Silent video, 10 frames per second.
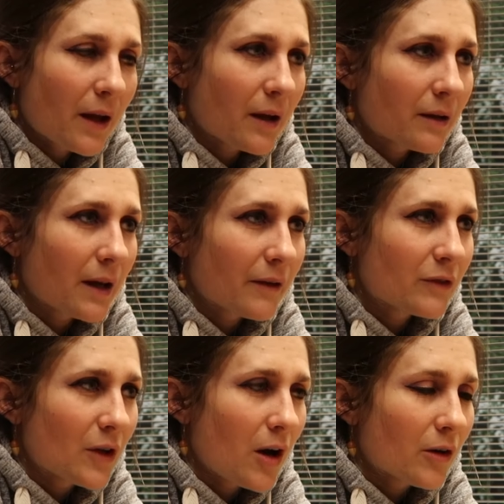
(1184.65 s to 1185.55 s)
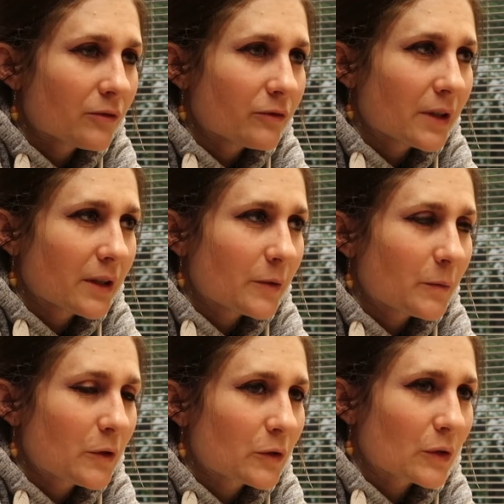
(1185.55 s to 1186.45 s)
and I've not really
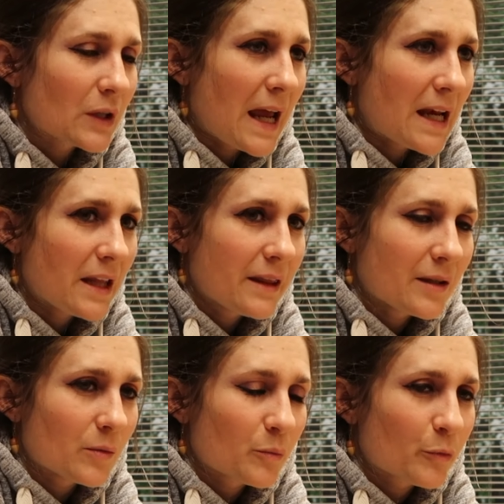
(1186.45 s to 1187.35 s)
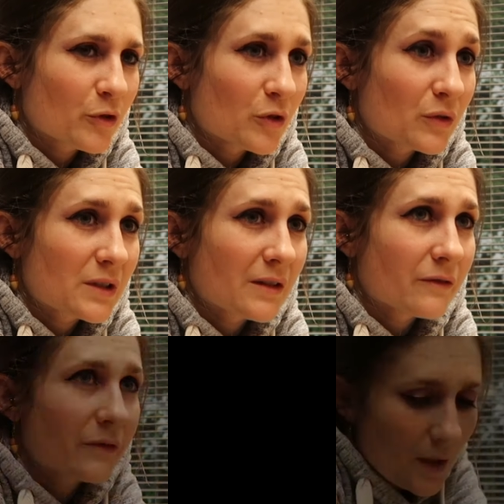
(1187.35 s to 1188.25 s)
done anything productive.